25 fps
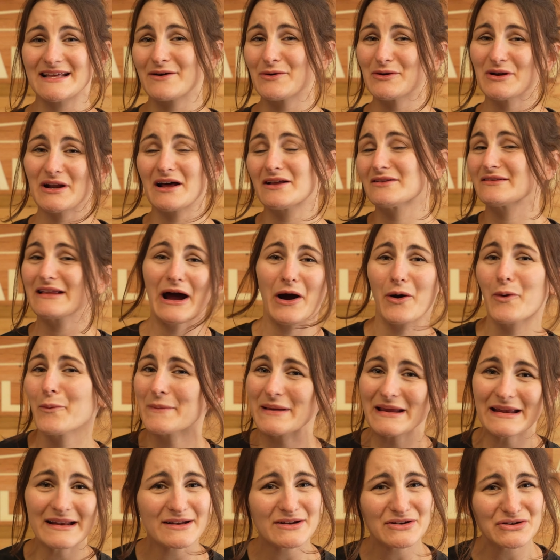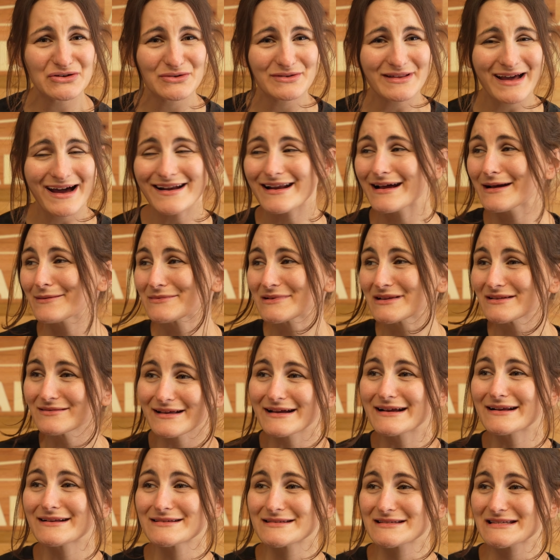that would allow me to do that. I'm the
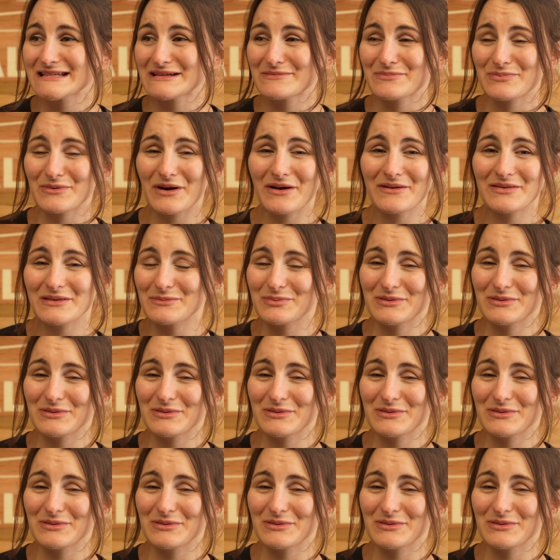lightest sleeper on